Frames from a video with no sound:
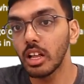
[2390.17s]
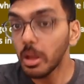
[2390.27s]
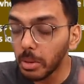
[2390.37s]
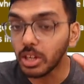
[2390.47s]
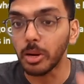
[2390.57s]

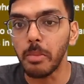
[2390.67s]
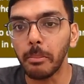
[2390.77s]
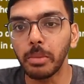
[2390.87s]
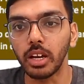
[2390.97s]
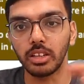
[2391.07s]
But
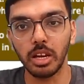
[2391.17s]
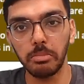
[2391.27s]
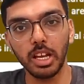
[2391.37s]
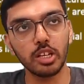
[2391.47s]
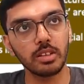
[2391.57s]
remember that
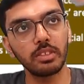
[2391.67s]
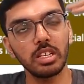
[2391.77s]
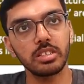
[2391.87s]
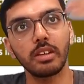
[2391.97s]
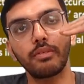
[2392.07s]
because of
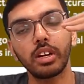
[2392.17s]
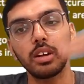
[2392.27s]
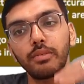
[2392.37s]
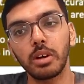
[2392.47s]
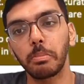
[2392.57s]
these
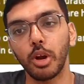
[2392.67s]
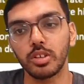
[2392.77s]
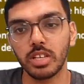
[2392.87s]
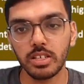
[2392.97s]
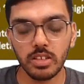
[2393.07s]
different
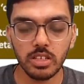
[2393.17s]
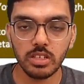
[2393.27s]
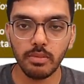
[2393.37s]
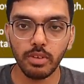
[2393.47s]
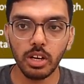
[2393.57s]
processes,
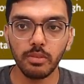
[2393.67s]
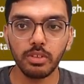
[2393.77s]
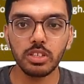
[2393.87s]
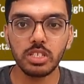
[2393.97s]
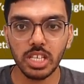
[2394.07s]

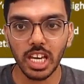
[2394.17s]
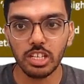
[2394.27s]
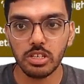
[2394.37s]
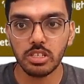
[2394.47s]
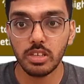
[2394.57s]
different
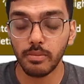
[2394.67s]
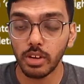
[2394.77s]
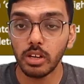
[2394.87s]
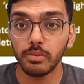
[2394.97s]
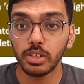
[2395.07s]
stages,
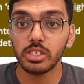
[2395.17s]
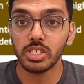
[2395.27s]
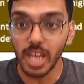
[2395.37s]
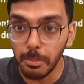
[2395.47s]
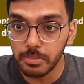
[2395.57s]
different
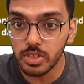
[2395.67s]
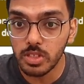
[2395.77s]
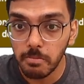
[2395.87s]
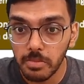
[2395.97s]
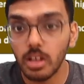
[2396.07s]
steps,
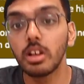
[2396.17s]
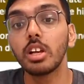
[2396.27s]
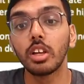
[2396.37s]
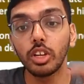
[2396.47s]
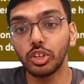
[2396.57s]

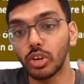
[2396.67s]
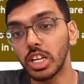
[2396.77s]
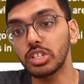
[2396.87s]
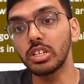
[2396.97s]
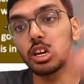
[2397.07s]
the
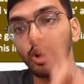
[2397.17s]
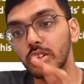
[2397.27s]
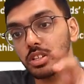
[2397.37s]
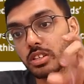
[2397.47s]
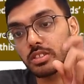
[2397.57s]
traditional
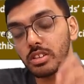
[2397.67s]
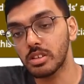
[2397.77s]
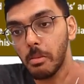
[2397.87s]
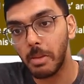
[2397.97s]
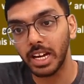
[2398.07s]
costing
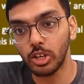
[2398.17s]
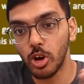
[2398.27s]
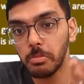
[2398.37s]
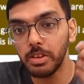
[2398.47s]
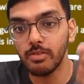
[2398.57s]
system might
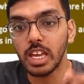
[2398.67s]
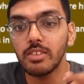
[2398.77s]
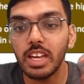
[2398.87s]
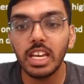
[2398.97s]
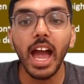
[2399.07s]
not be
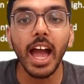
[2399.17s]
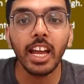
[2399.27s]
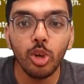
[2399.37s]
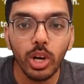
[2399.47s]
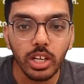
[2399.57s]
very
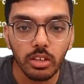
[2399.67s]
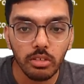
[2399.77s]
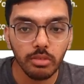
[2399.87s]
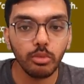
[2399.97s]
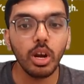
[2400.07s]
accurate
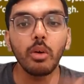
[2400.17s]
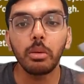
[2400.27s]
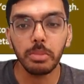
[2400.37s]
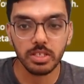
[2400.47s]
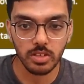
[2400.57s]
for our
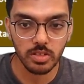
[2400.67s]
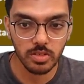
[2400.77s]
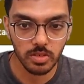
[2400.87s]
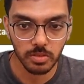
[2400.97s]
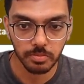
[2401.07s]
business.